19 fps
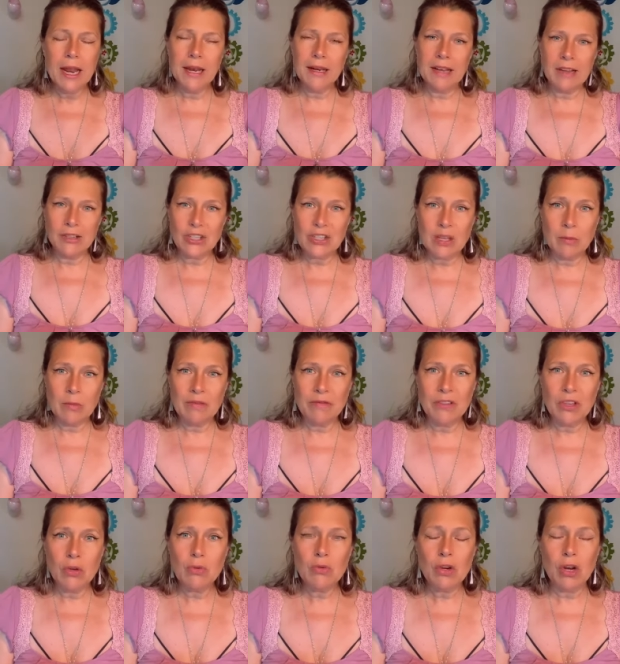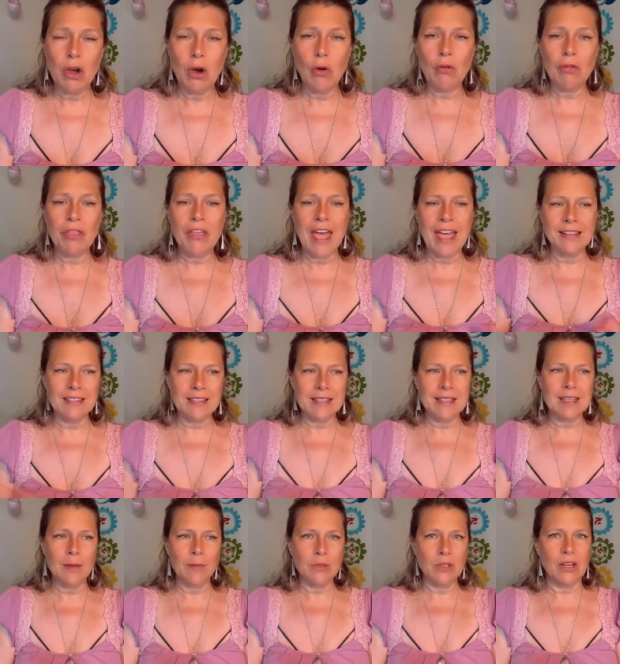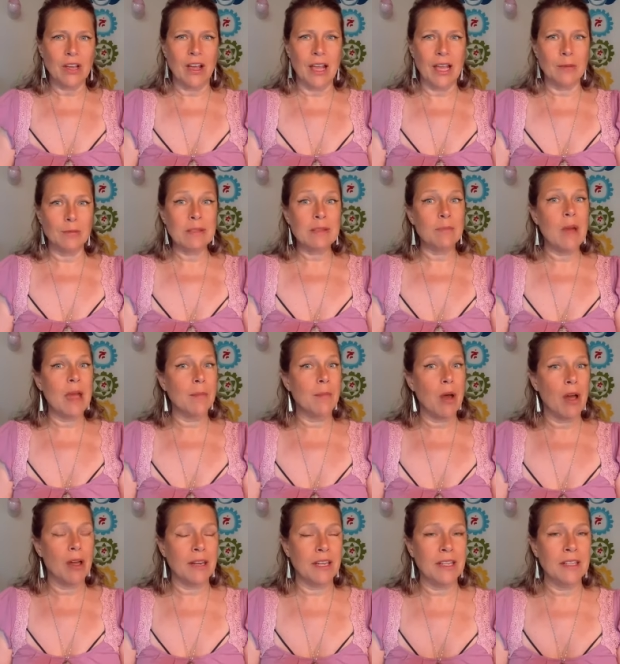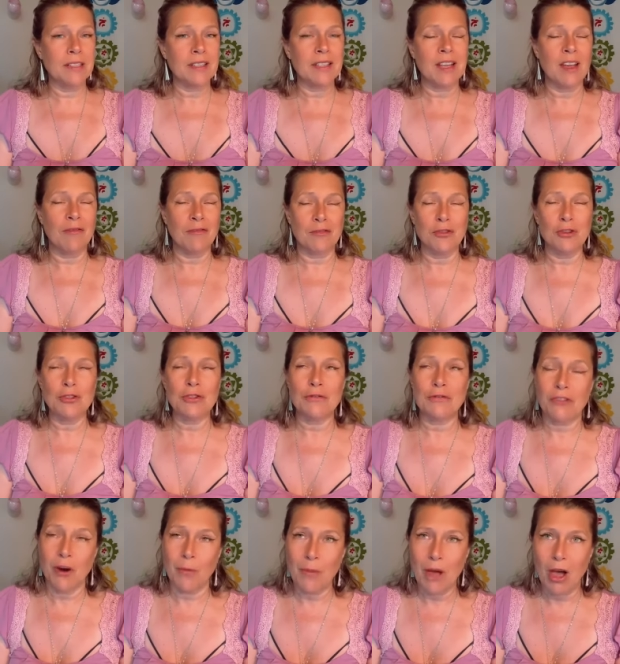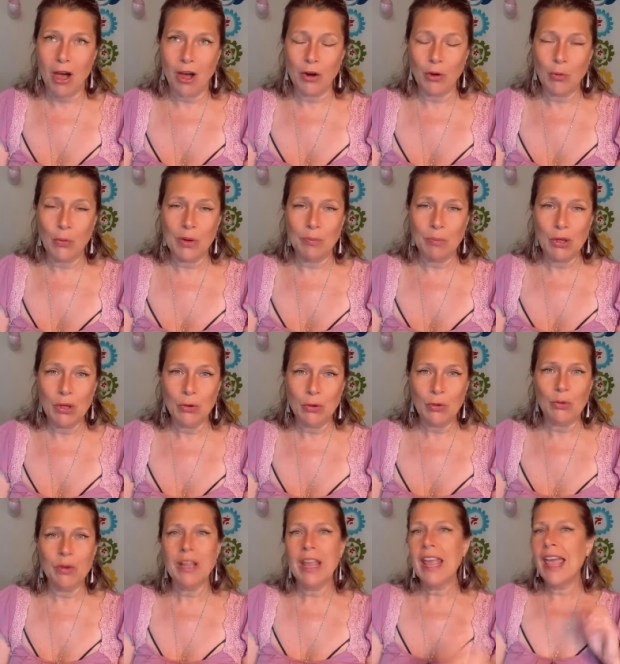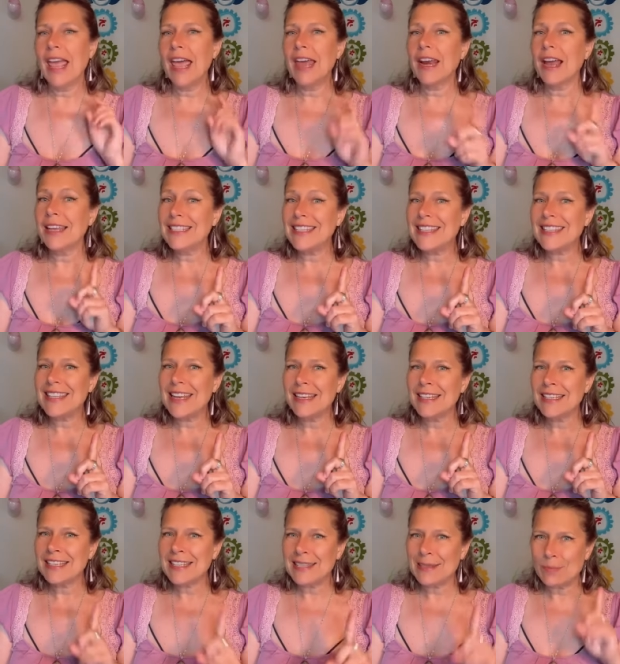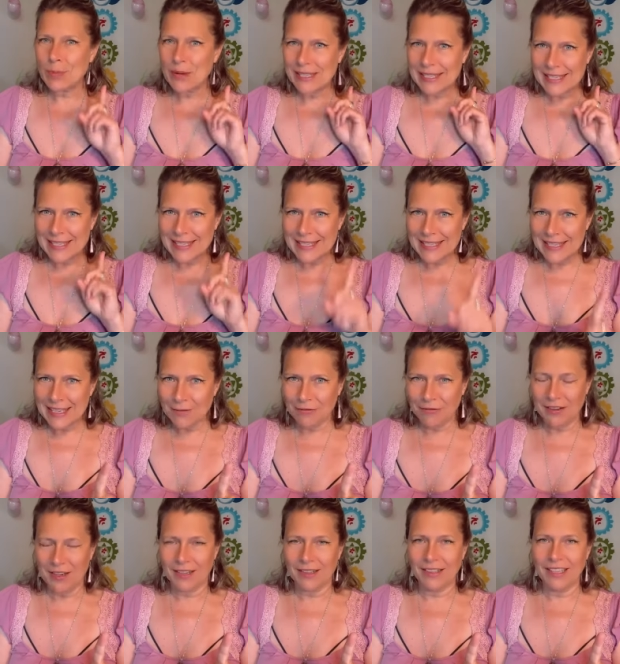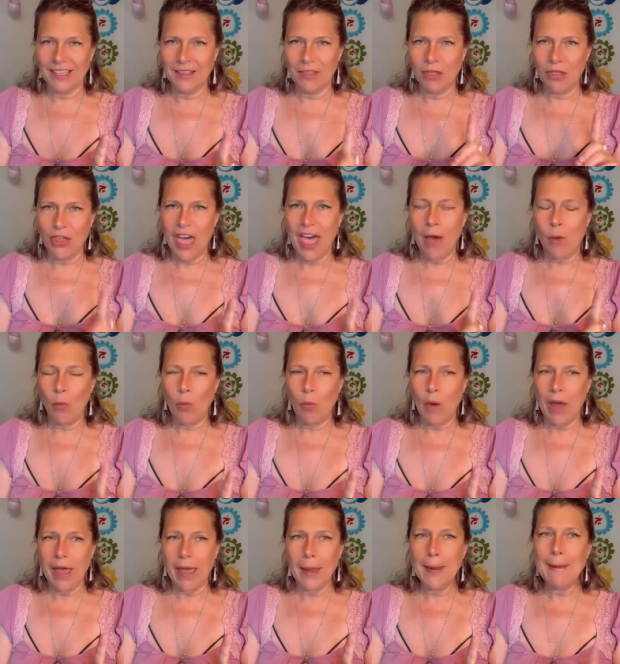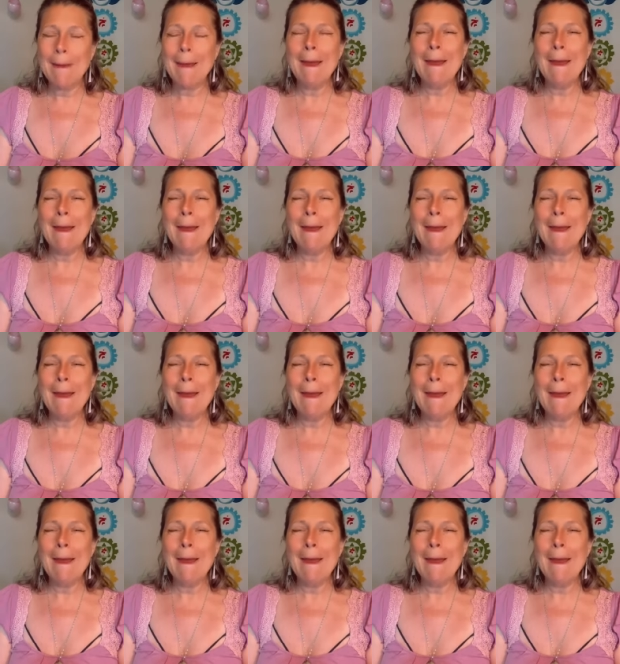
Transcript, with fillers: Now, some of you know that sometimes my body suffers from autoimmune, and I say it specifically that way